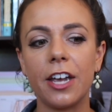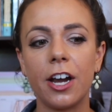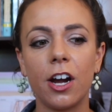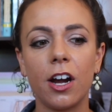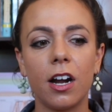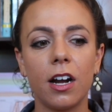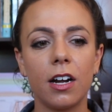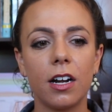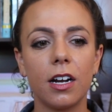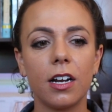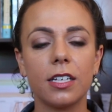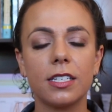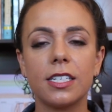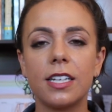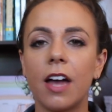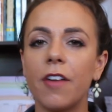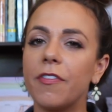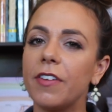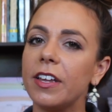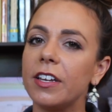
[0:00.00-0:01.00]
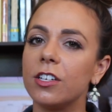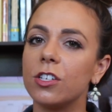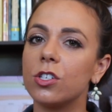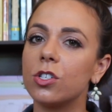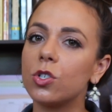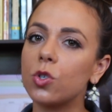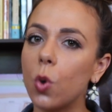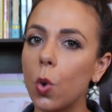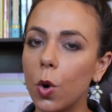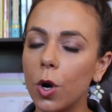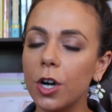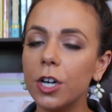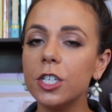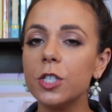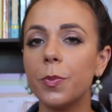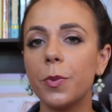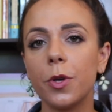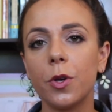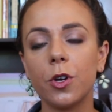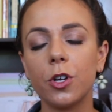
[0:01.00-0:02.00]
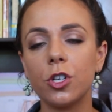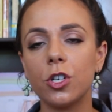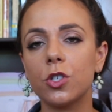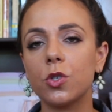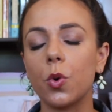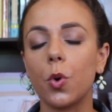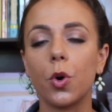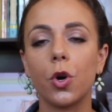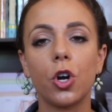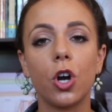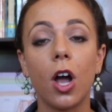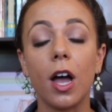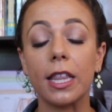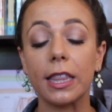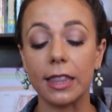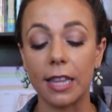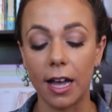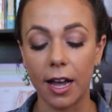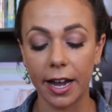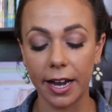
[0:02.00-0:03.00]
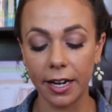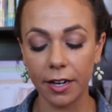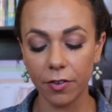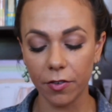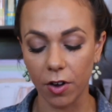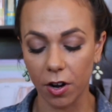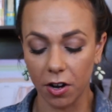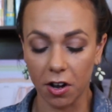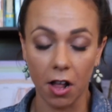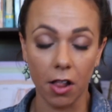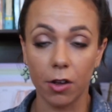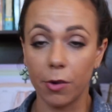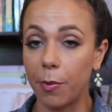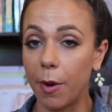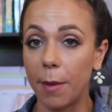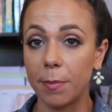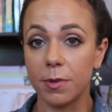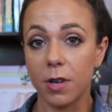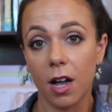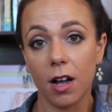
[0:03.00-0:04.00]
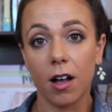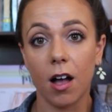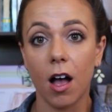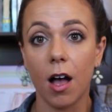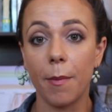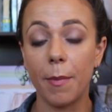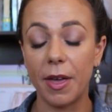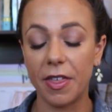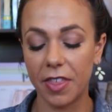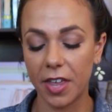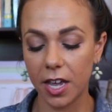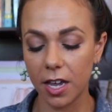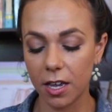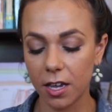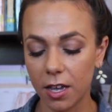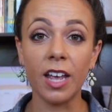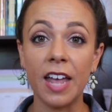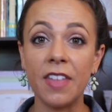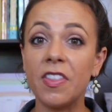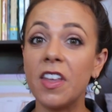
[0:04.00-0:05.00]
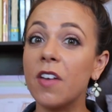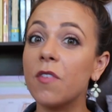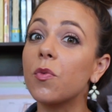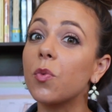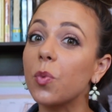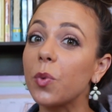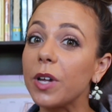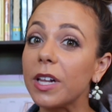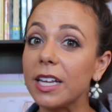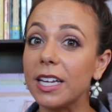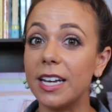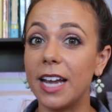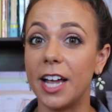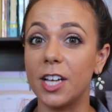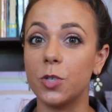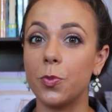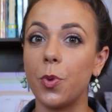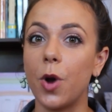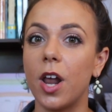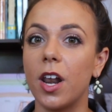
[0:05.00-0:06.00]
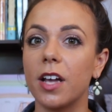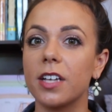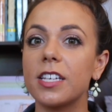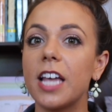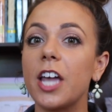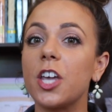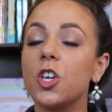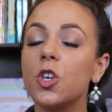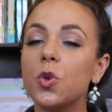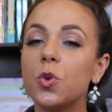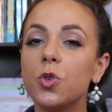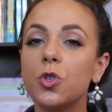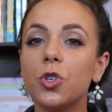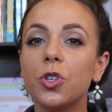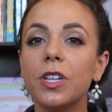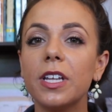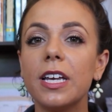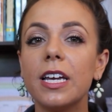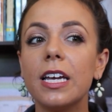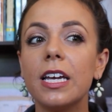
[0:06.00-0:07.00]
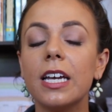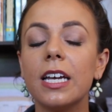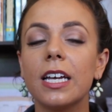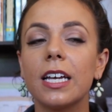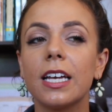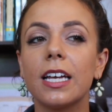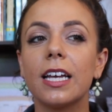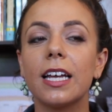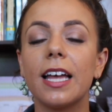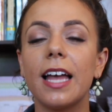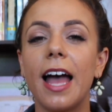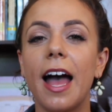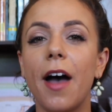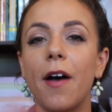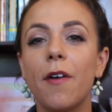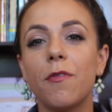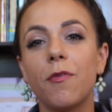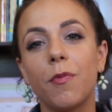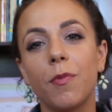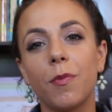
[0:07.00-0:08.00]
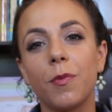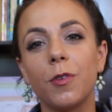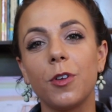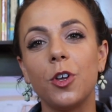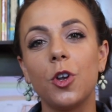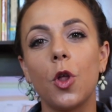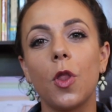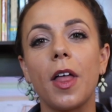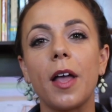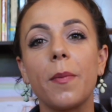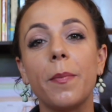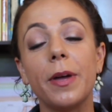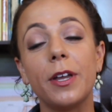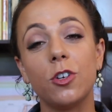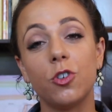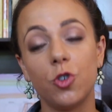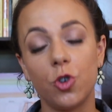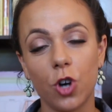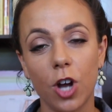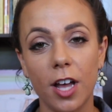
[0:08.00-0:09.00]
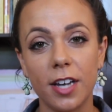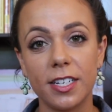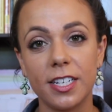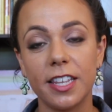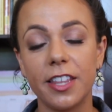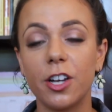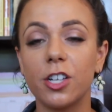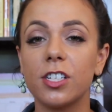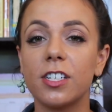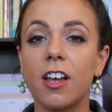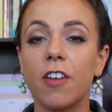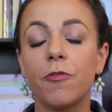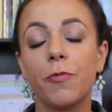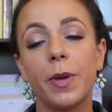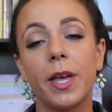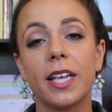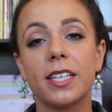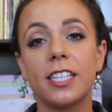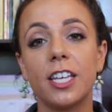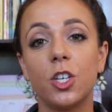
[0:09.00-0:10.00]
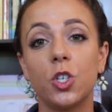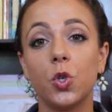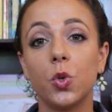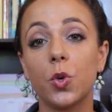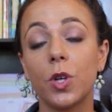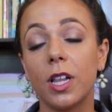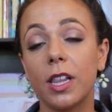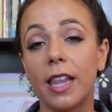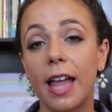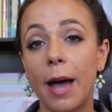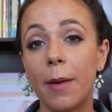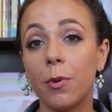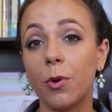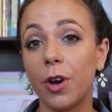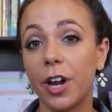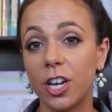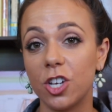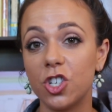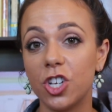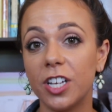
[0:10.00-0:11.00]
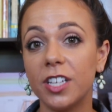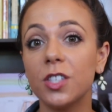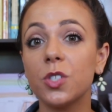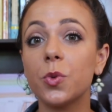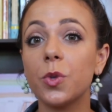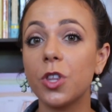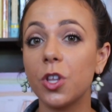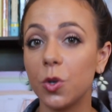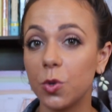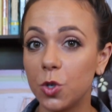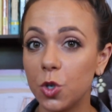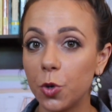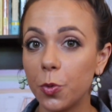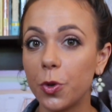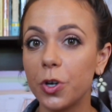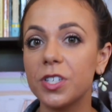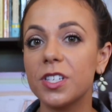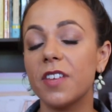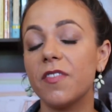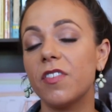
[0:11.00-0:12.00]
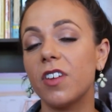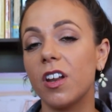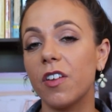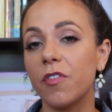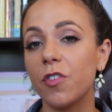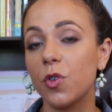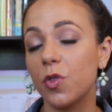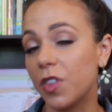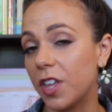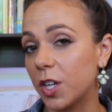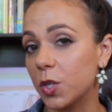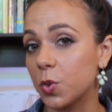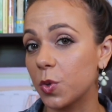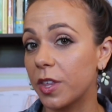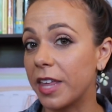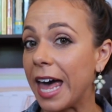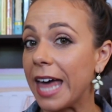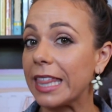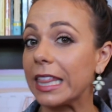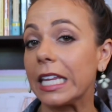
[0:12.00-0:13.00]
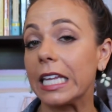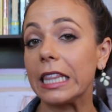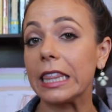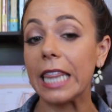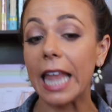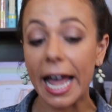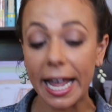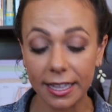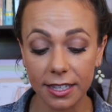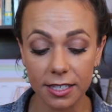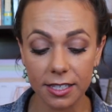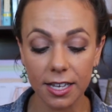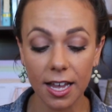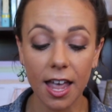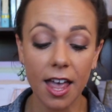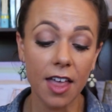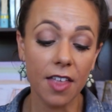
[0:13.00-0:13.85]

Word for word: their stuff in stores, but you can just order online on ColourPop dot com, I think. And they have really nice products. I usually have, you know, like been drawn to their stuff because they do collaborations with YouTubers. They've done a few things with Kathleen Lights